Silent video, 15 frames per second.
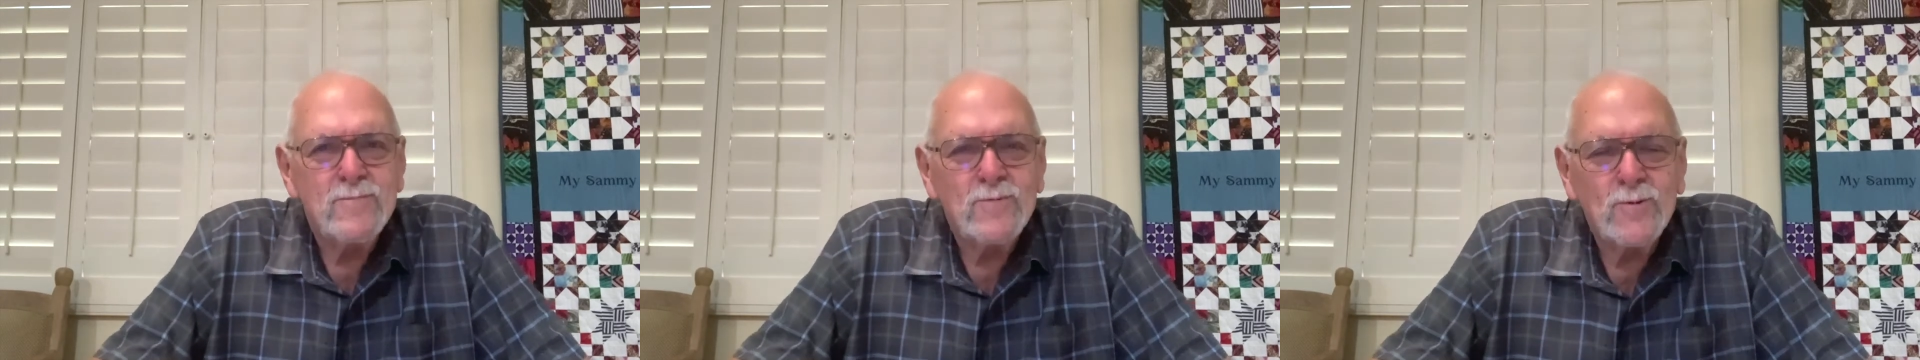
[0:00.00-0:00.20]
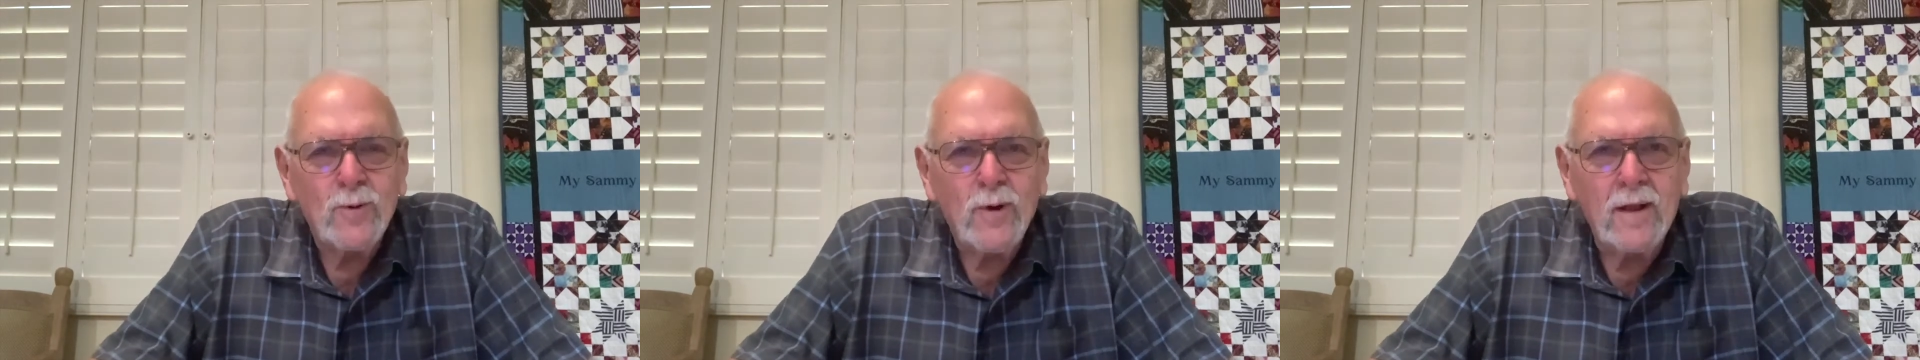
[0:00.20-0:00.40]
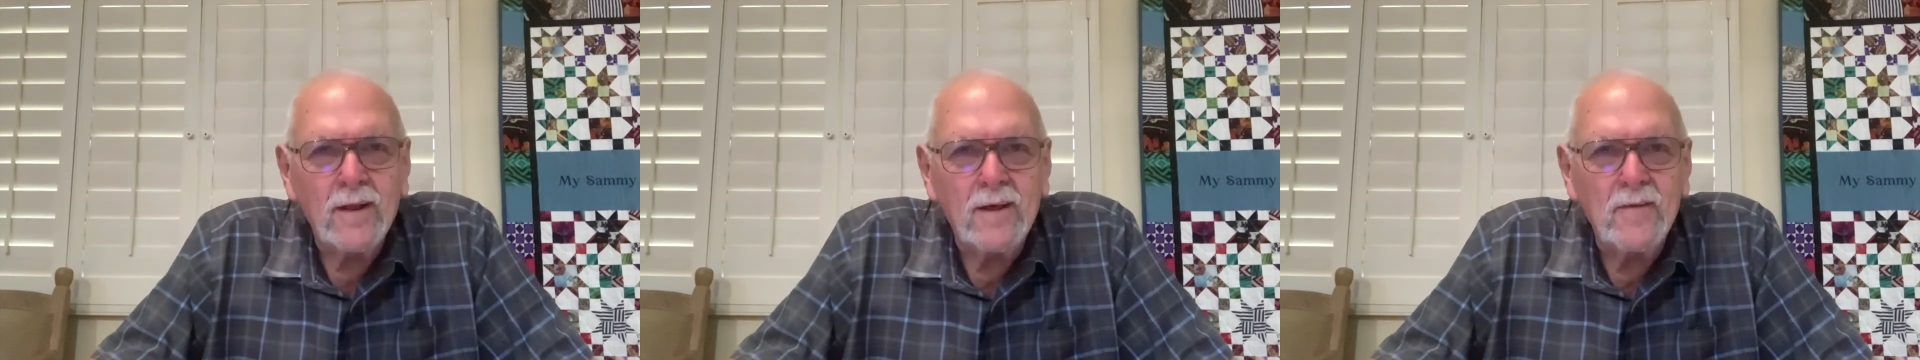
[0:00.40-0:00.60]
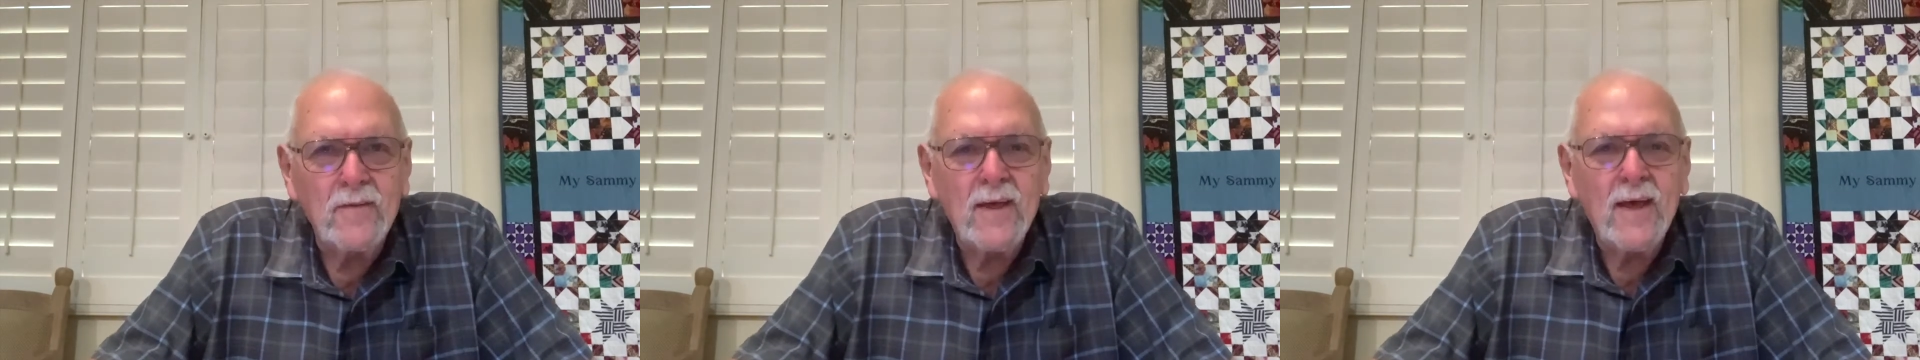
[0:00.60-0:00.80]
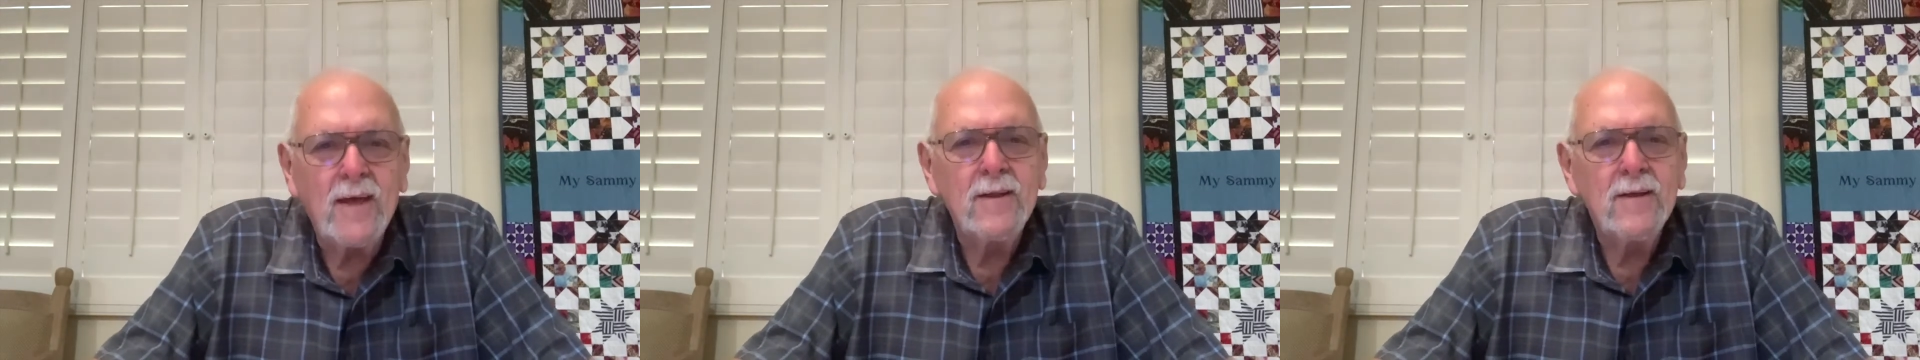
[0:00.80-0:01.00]
Dwell on
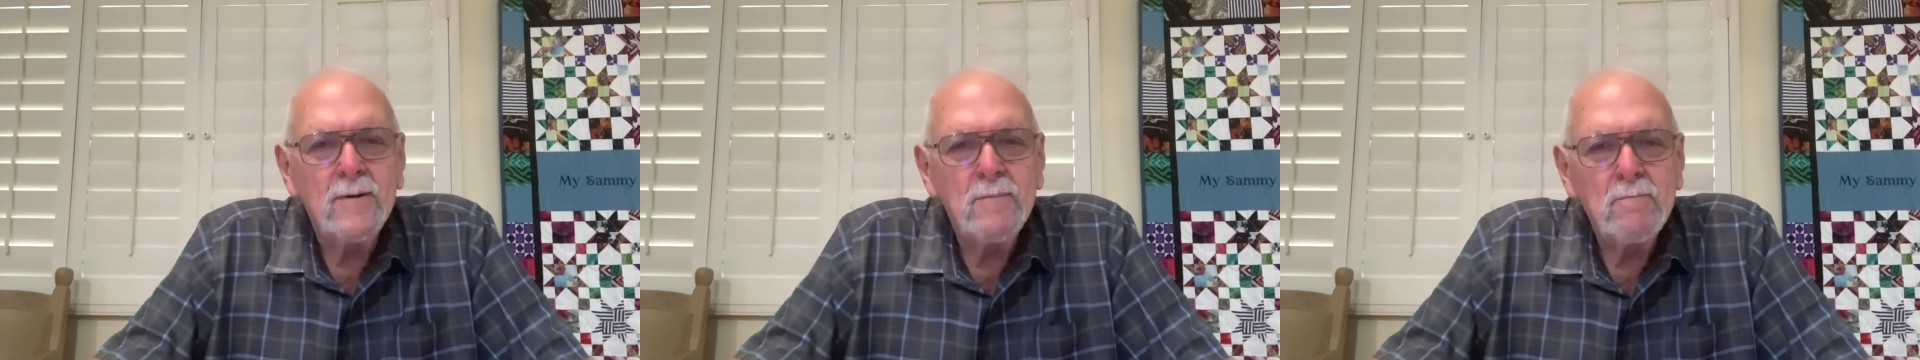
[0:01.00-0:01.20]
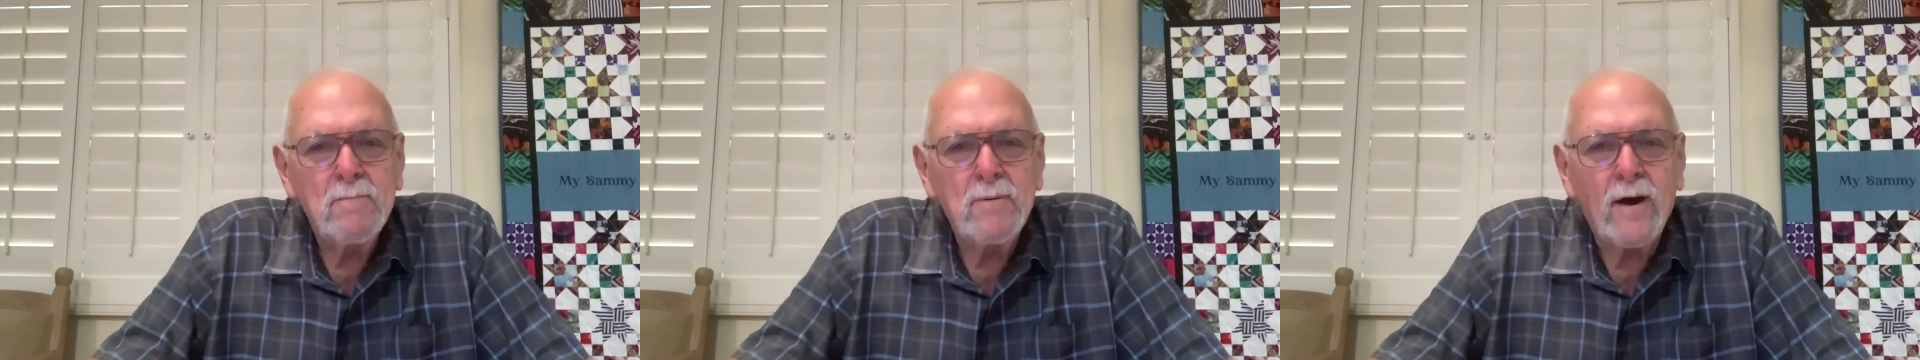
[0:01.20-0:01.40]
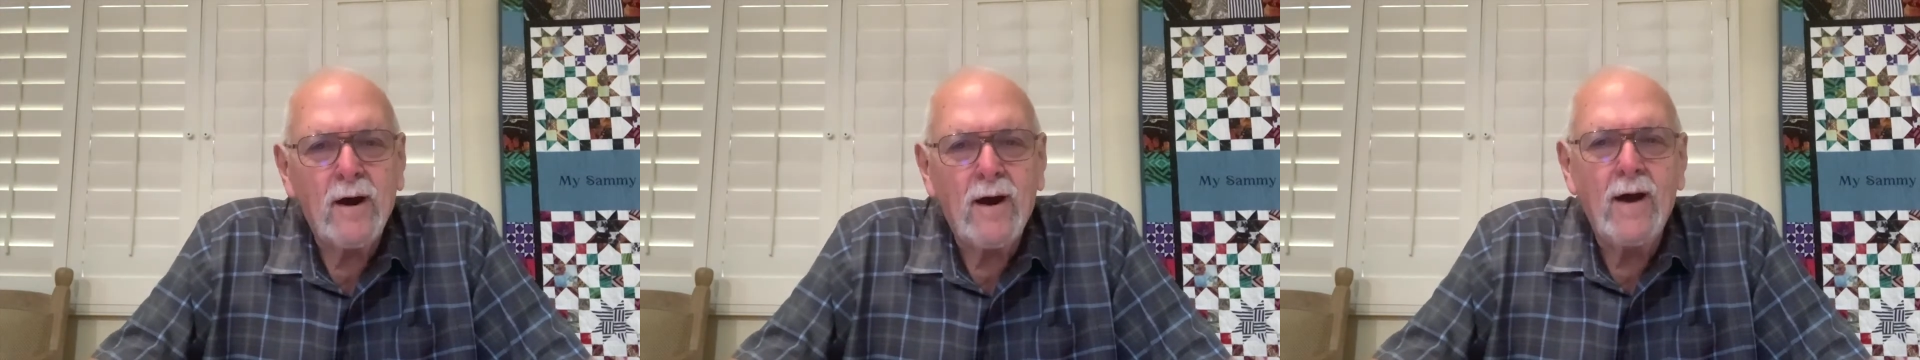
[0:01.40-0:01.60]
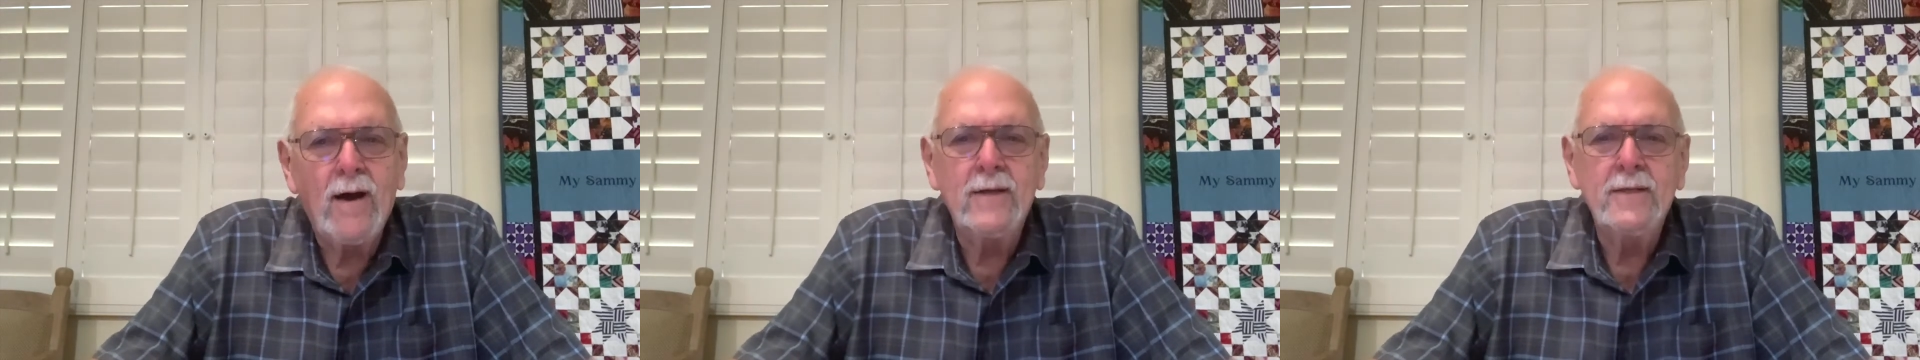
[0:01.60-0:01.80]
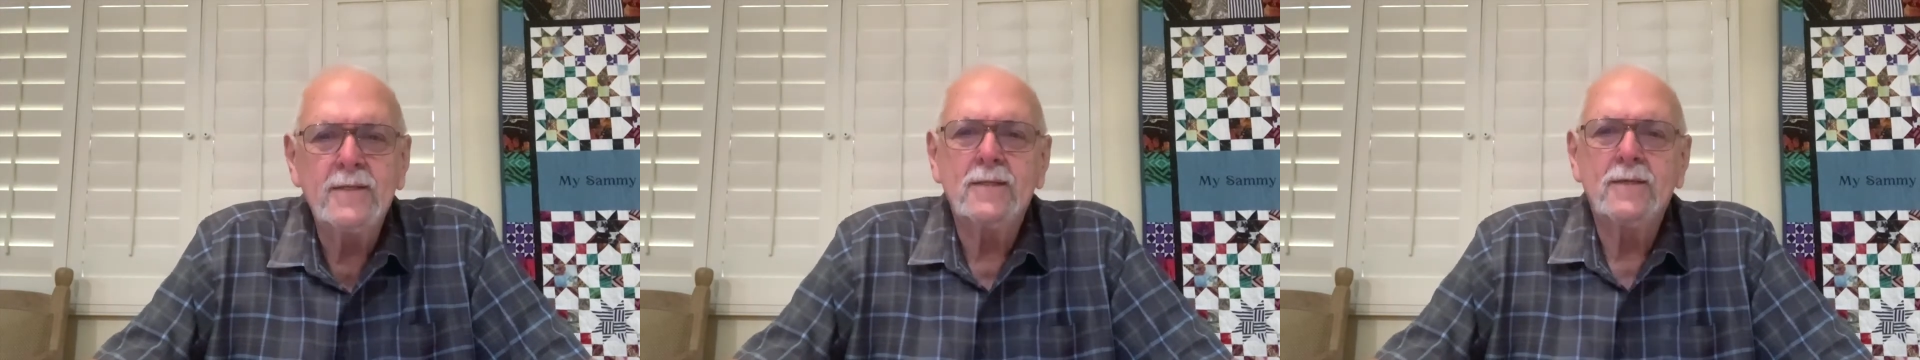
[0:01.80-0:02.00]
that.
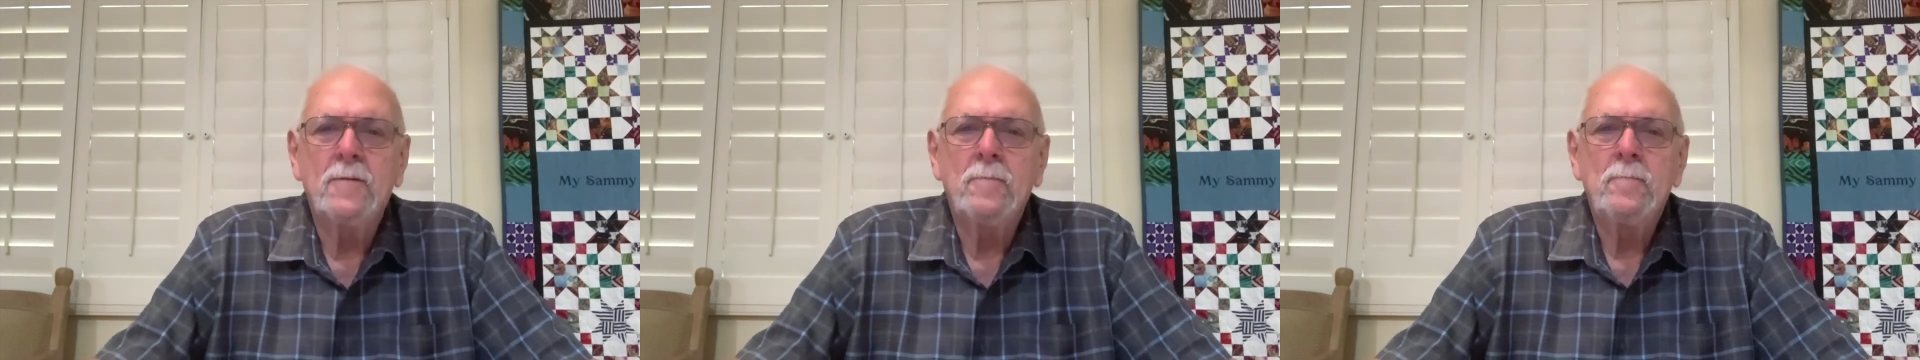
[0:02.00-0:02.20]
Pause.